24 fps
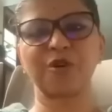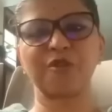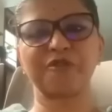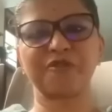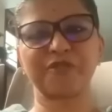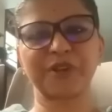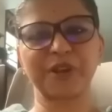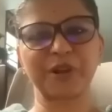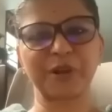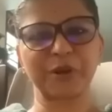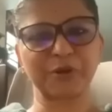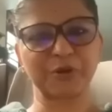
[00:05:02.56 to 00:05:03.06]
of
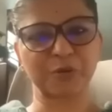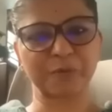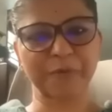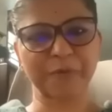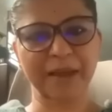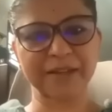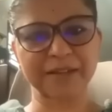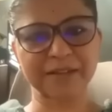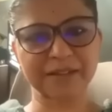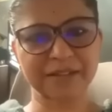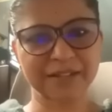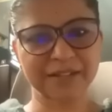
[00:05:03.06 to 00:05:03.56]

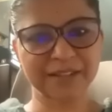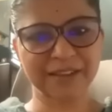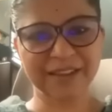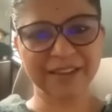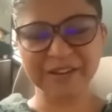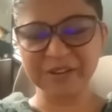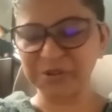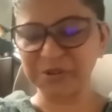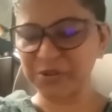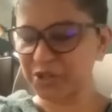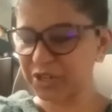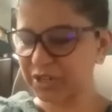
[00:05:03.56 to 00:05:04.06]
electromagnetic
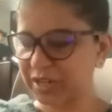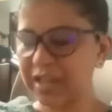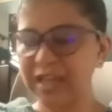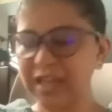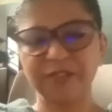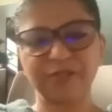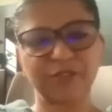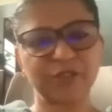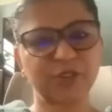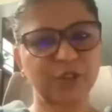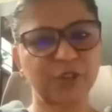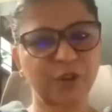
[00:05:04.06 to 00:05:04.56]
energy.
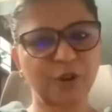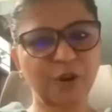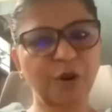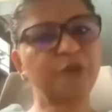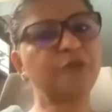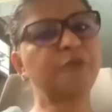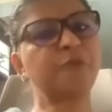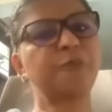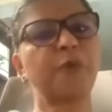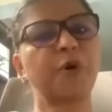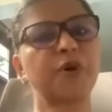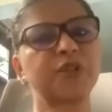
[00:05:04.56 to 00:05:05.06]
There's a lot
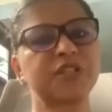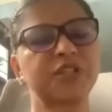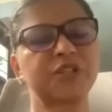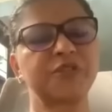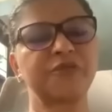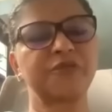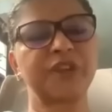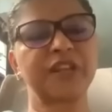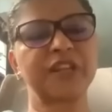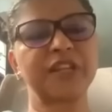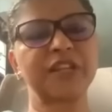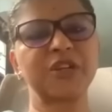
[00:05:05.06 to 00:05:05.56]
of
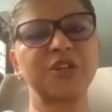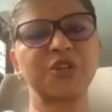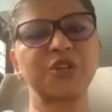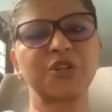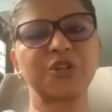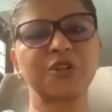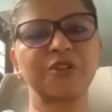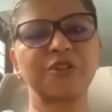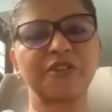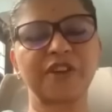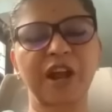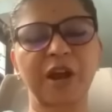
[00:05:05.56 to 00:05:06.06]
positive
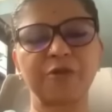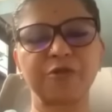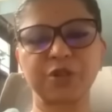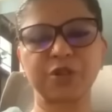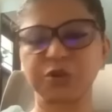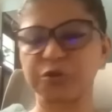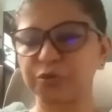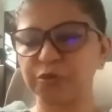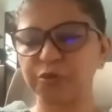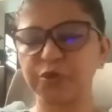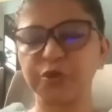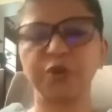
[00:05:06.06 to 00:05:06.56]
radiation around
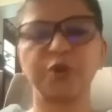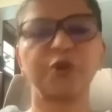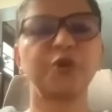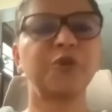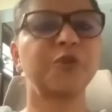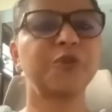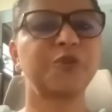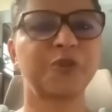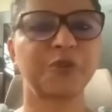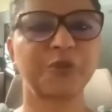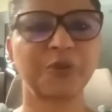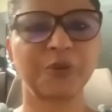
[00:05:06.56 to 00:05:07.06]
you. You're
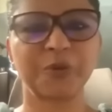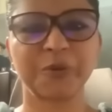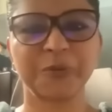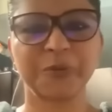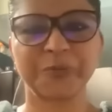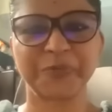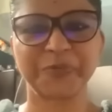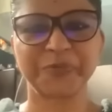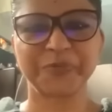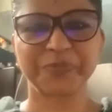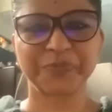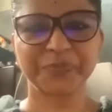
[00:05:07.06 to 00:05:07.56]
good to go.
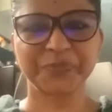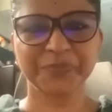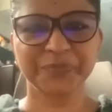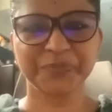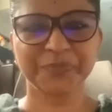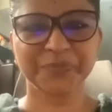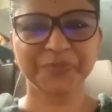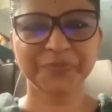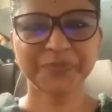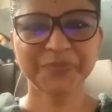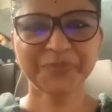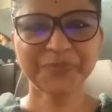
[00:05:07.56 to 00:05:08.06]

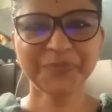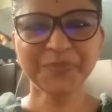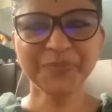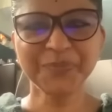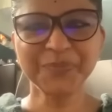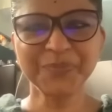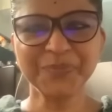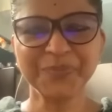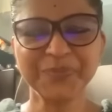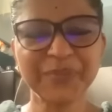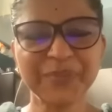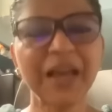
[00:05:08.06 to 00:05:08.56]

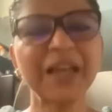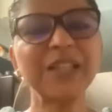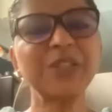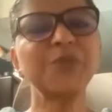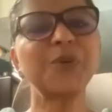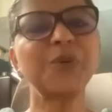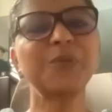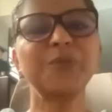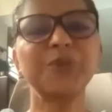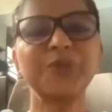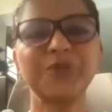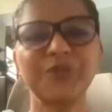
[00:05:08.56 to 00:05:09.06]
That's
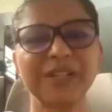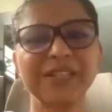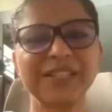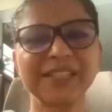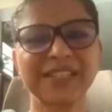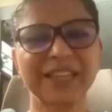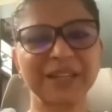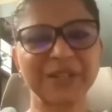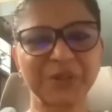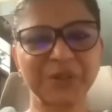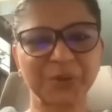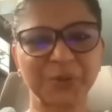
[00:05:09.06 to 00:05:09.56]
what
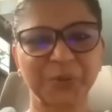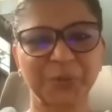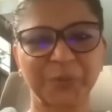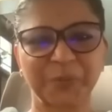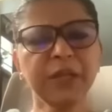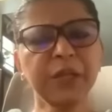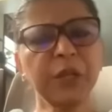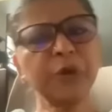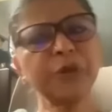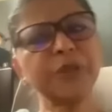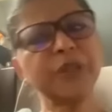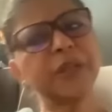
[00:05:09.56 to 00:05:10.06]
mudras can do.
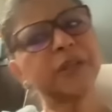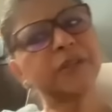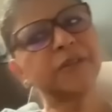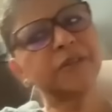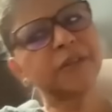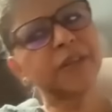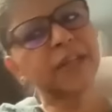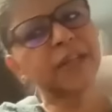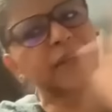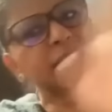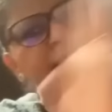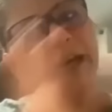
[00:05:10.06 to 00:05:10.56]
Now, there are
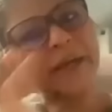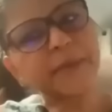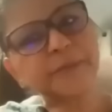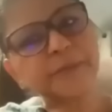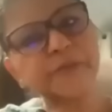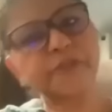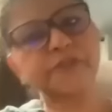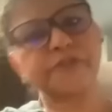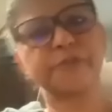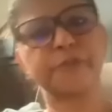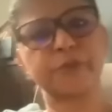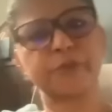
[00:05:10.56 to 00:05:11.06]
three
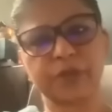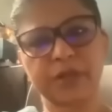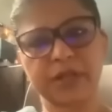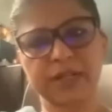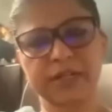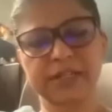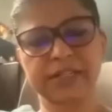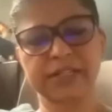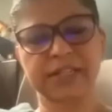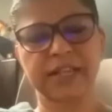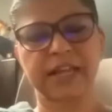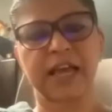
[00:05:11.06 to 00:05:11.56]
types of
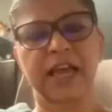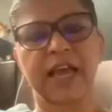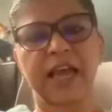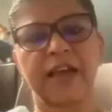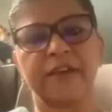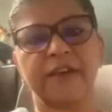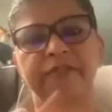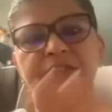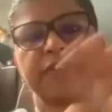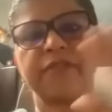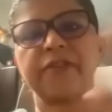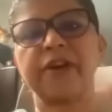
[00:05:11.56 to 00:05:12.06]
mudras.
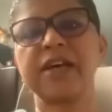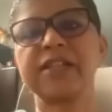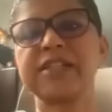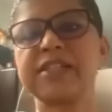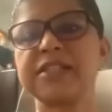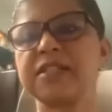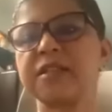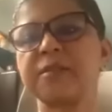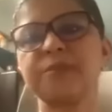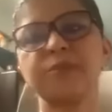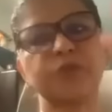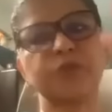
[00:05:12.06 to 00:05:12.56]
We have
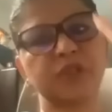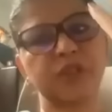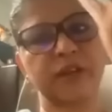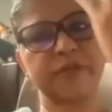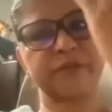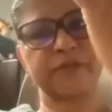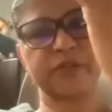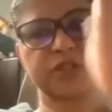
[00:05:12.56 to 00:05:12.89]
Hasta Mudra,